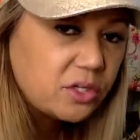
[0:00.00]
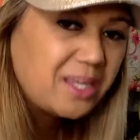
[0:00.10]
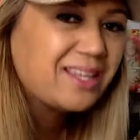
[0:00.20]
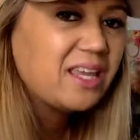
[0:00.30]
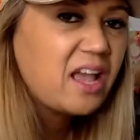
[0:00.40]
you
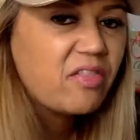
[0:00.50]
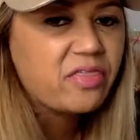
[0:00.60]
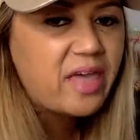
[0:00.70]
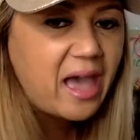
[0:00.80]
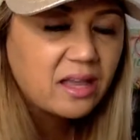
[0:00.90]
can
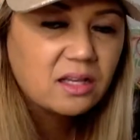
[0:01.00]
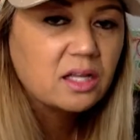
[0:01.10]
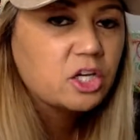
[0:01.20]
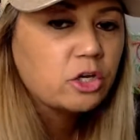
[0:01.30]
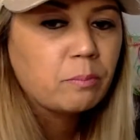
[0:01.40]
get that
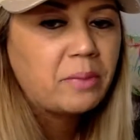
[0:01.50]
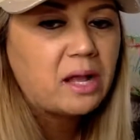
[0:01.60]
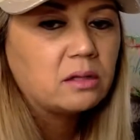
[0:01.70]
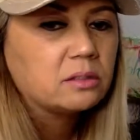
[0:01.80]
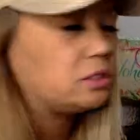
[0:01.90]
under your
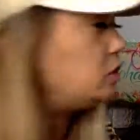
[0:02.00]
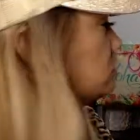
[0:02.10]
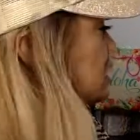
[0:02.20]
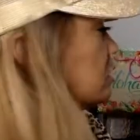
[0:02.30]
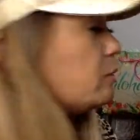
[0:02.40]
belt, you
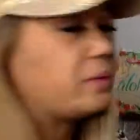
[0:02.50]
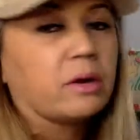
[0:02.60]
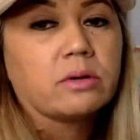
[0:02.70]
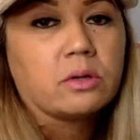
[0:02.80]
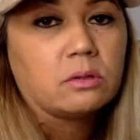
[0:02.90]
can go
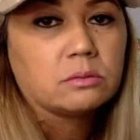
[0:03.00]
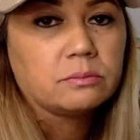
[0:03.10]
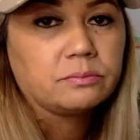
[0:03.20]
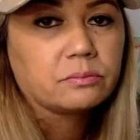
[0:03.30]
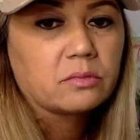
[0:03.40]
Peridot.
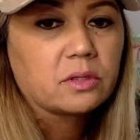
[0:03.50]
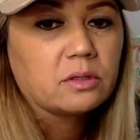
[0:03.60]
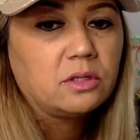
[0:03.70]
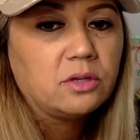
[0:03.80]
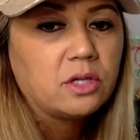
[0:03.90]

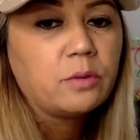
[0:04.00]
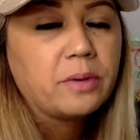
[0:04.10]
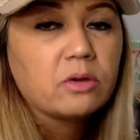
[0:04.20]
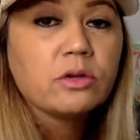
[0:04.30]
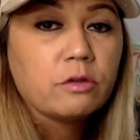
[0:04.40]
You can go
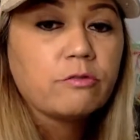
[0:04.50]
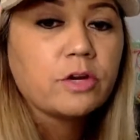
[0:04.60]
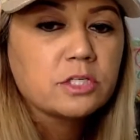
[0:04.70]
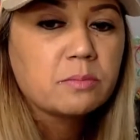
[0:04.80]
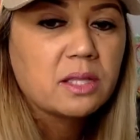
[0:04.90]
Peridot your
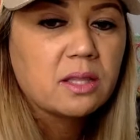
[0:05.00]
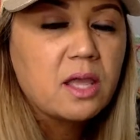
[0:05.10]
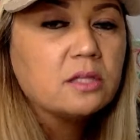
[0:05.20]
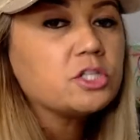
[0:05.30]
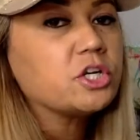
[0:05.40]
first month.
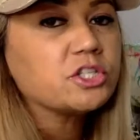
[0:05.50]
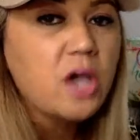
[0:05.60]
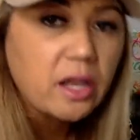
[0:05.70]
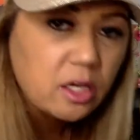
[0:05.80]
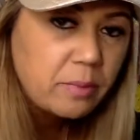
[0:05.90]
Start
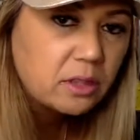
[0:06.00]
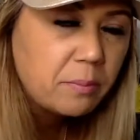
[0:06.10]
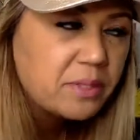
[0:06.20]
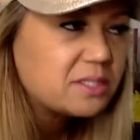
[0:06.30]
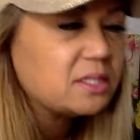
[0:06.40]
talking about the
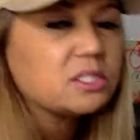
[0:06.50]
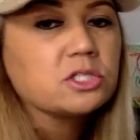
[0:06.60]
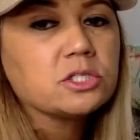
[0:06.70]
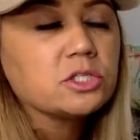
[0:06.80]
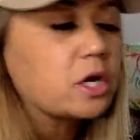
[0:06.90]
business.
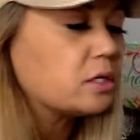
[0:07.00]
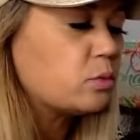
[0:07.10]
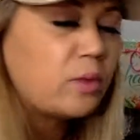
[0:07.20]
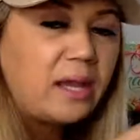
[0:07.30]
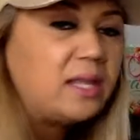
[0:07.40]
Start
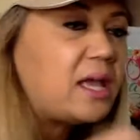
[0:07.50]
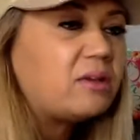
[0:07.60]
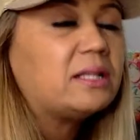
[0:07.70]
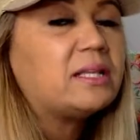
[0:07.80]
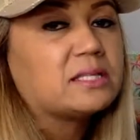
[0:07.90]
writing out
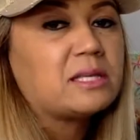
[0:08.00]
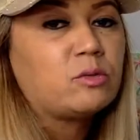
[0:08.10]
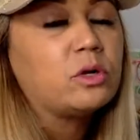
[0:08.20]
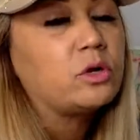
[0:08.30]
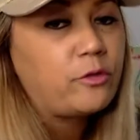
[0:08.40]
a list, and
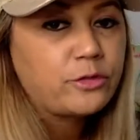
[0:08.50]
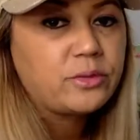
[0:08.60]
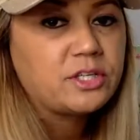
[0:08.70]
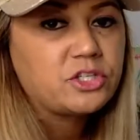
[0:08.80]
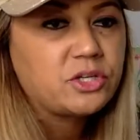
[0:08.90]
we'll go through
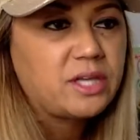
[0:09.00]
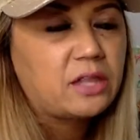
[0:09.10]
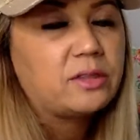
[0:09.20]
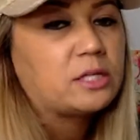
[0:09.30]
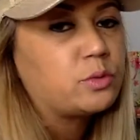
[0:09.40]
this
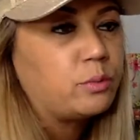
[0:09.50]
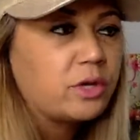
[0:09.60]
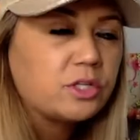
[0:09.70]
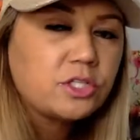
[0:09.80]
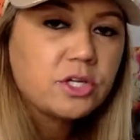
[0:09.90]
together. That's what we're
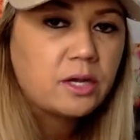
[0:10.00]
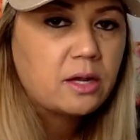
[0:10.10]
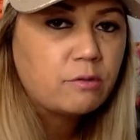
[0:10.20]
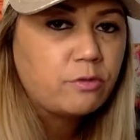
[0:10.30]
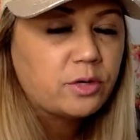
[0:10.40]
going to start
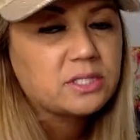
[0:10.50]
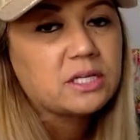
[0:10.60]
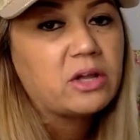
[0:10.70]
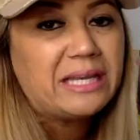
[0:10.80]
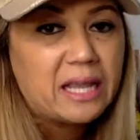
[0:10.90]

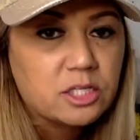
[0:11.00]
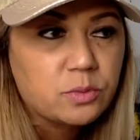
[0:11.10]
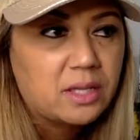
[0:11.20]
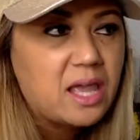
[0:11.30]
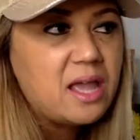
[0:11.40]
focusing on next
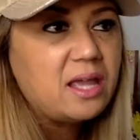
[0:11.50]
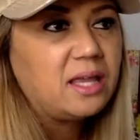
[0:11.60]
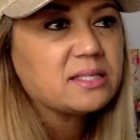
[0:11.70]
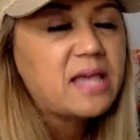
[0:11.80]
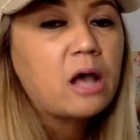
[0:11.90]
week,
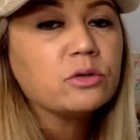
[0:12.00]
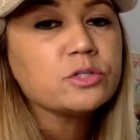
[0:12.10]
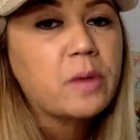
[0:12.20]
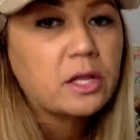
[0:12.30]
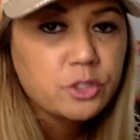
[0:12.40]
is how to
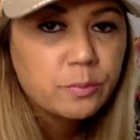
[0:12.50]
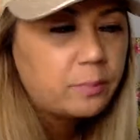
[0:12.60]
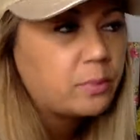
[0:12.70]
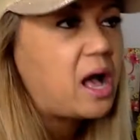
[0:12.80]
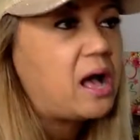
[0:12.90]
sponsor
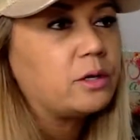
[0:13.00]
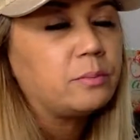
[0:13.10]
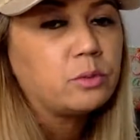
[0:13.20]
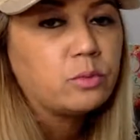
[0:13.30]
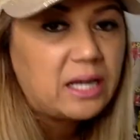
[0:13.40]
people, how to
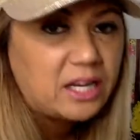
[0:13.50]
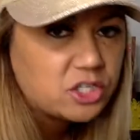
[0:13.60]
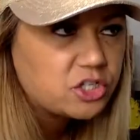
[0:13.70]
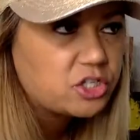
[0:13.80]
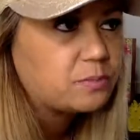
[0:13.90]
build
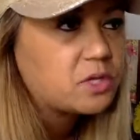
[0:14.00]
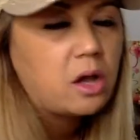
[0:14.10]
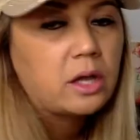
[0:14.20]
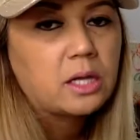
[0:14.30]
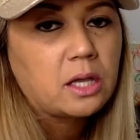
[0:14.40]
relationships
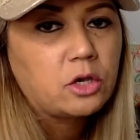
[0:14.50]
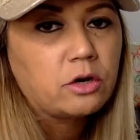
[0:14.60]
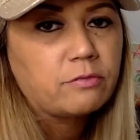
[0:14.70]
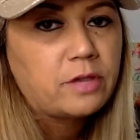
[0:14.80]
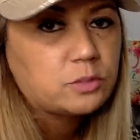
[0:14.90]
on
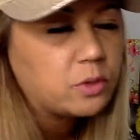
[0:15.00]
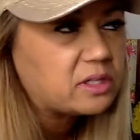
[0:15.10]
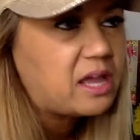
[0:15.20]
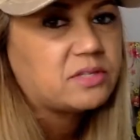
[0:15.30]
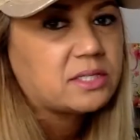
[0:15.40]
your Facebook
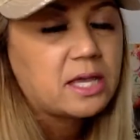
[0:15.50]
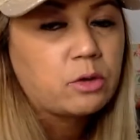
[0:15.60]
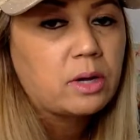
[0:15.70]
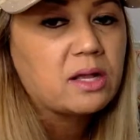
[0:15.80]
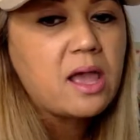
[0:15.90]
Lives,
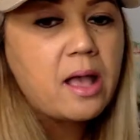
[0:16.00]
etc.